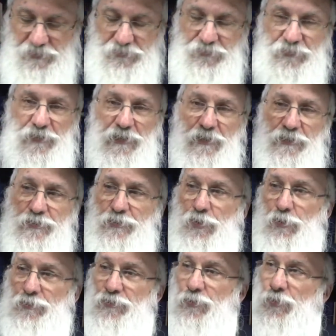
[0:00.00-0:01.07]
this. You
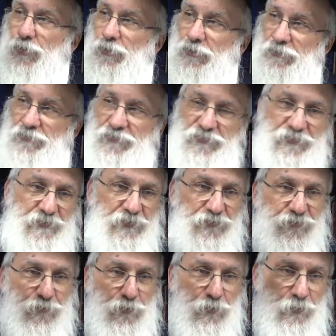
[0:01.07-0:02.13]
know, in the worlds, there's
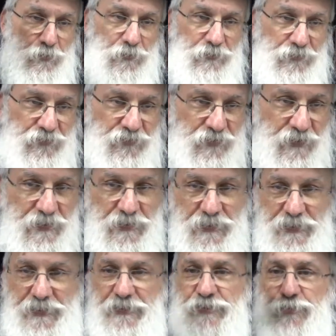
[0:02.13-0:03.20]
four worlds.
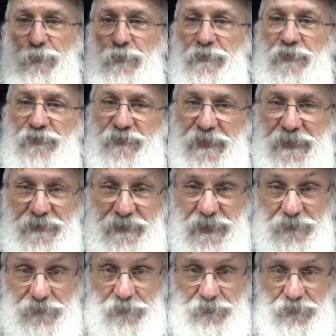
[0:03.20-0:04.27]
Each world has 10
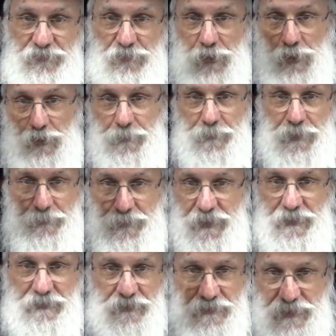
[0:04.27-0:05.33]
levels. Chachma,
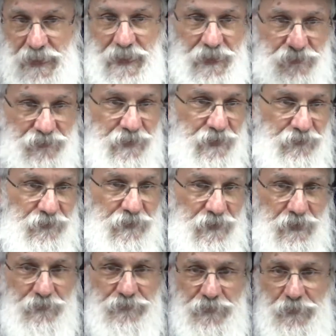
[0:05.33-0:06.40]
Bina, Das, Chaz. You
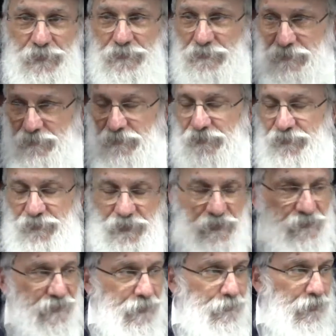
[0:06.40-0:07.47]
know, if you learn
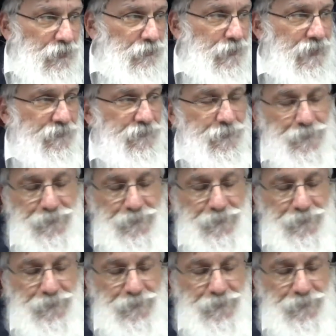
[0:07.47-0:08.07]
Siddur, Kabbalah, whatever.